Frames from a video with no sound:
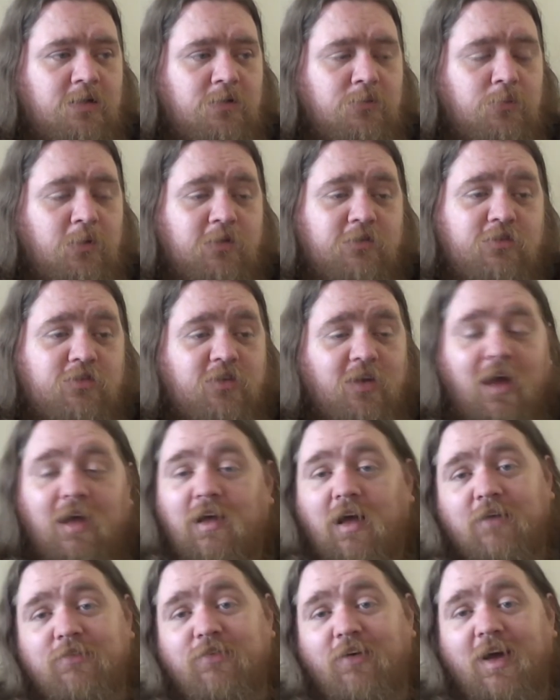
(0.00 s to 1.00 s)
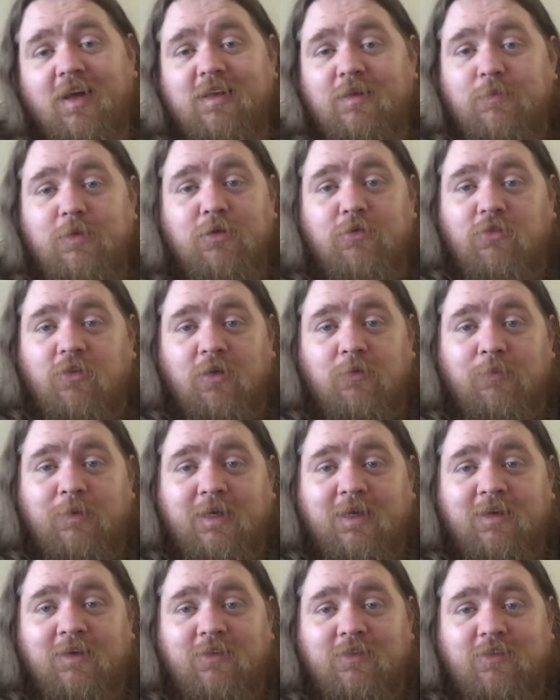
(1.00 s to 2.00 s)
which I find amusing
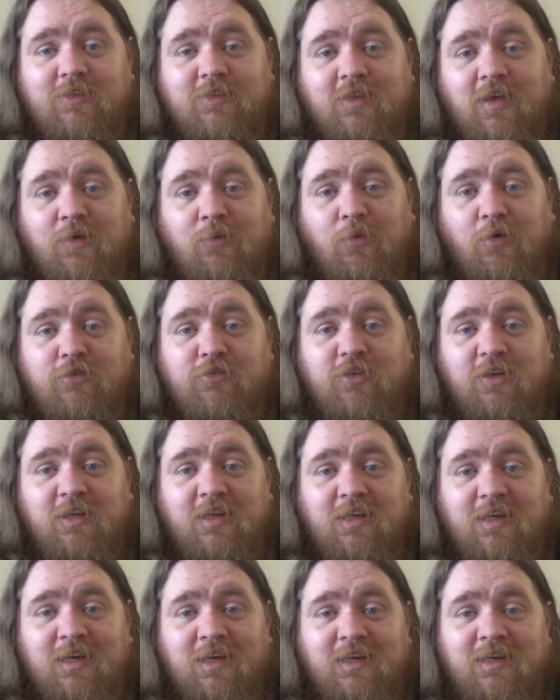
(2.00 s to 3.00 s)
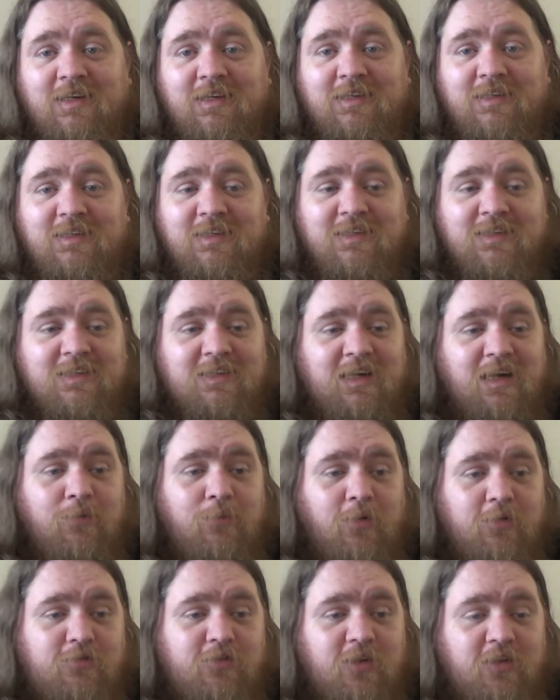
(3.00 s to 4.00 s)
because watching
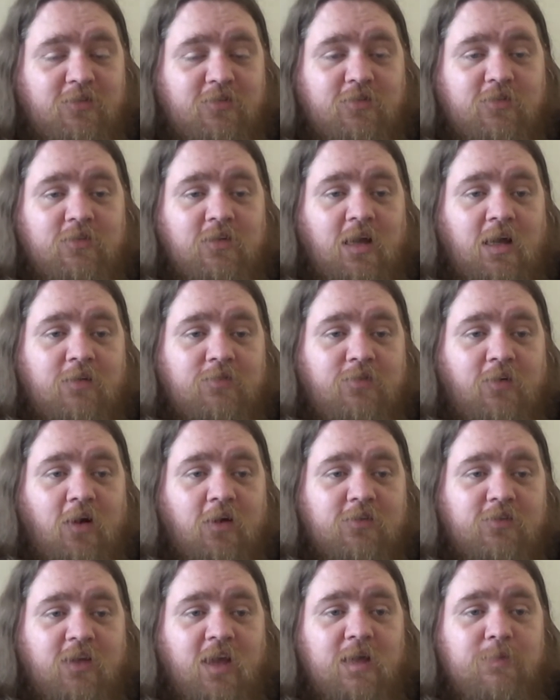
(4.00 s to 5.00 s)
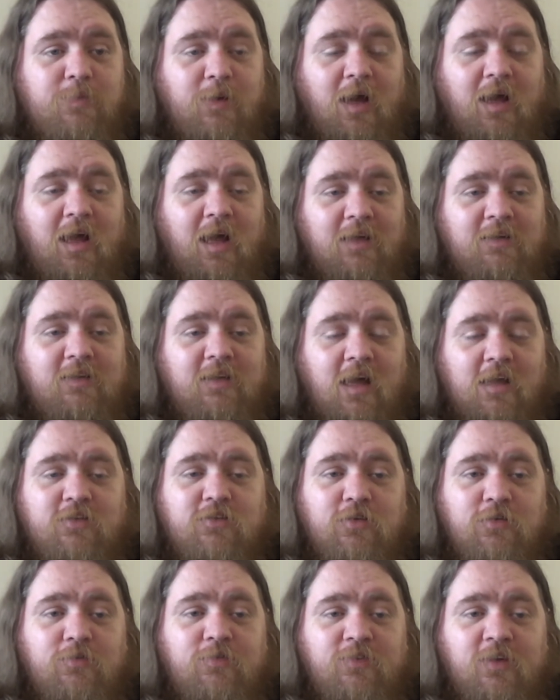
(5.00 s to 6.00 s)
Farscape, I
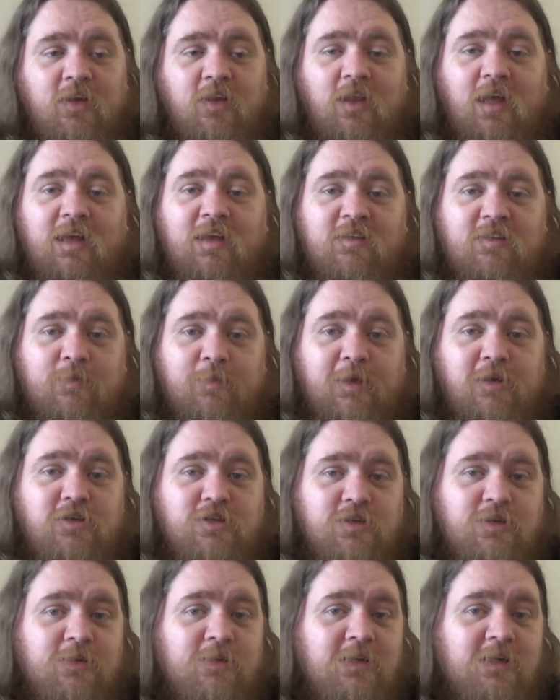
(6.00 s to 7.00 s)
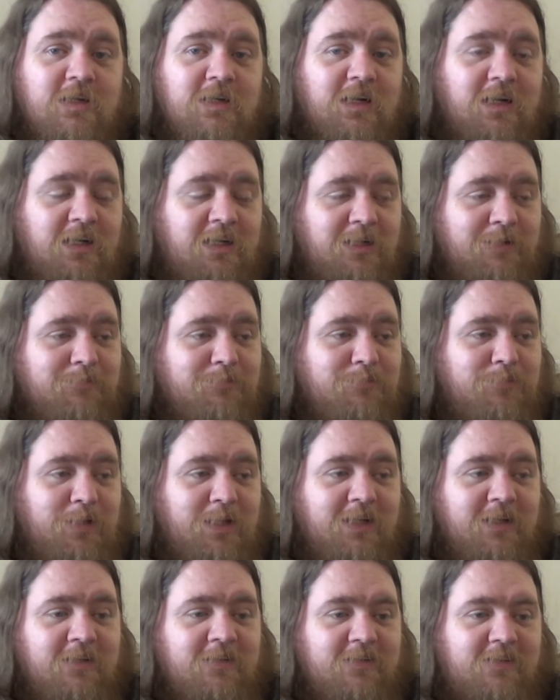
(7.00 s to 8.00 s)
do feel like a sedation,
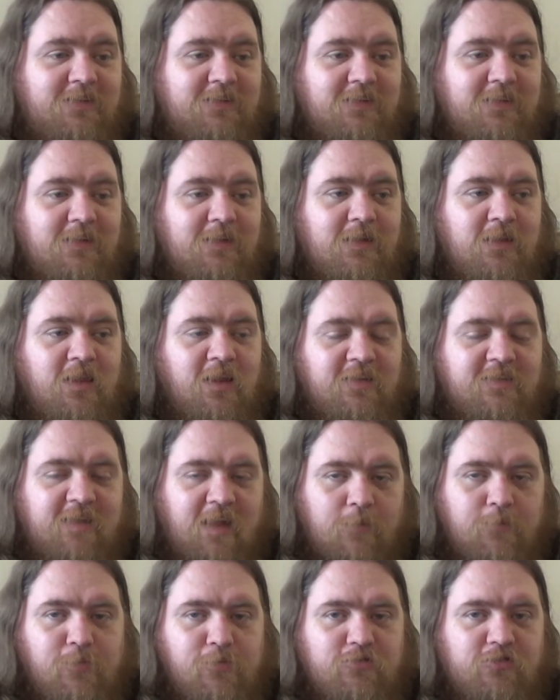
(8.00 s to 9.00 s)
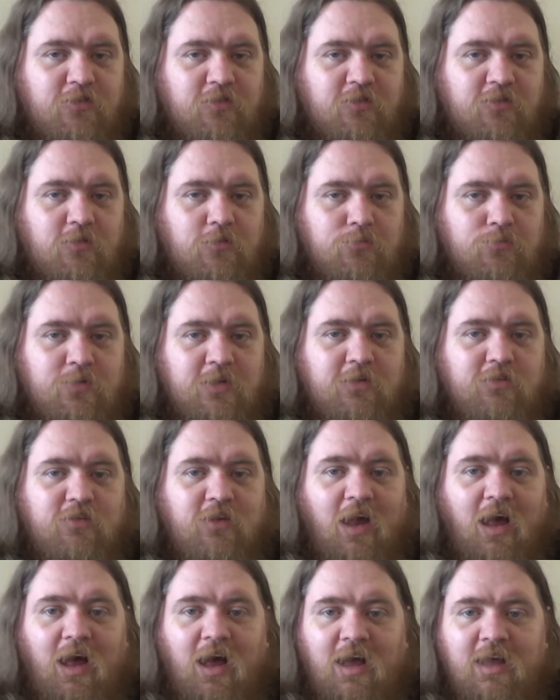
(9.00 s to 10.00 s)
because the temperatures reached
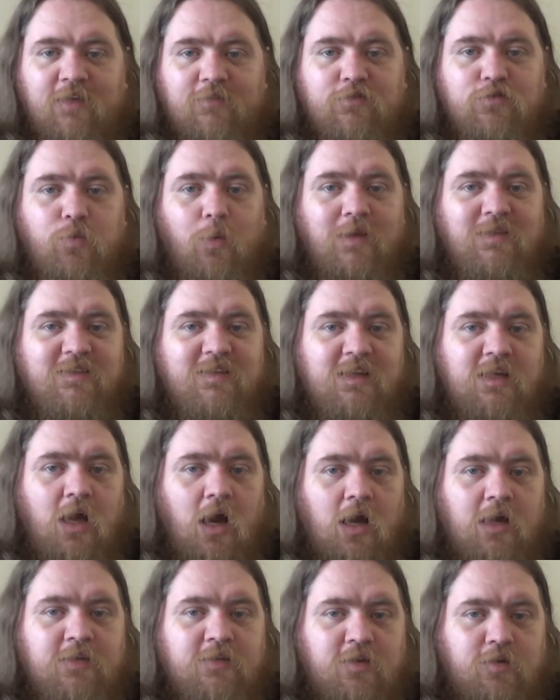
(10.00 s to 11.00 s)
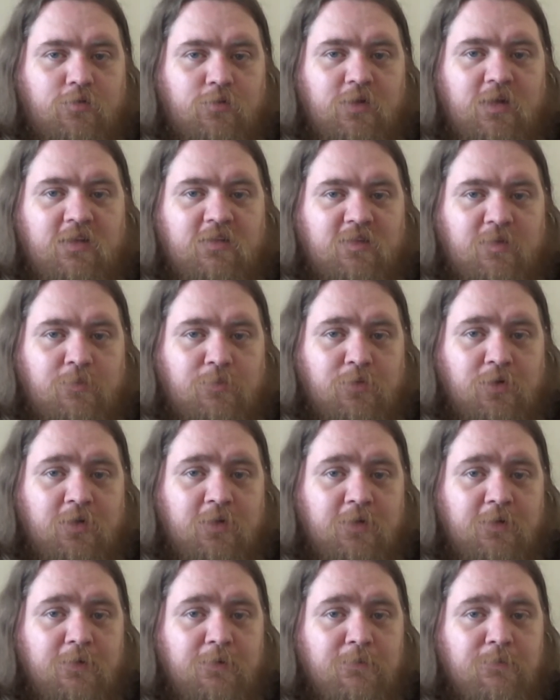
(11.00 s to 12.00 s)
a high of 29 degrees in Britain,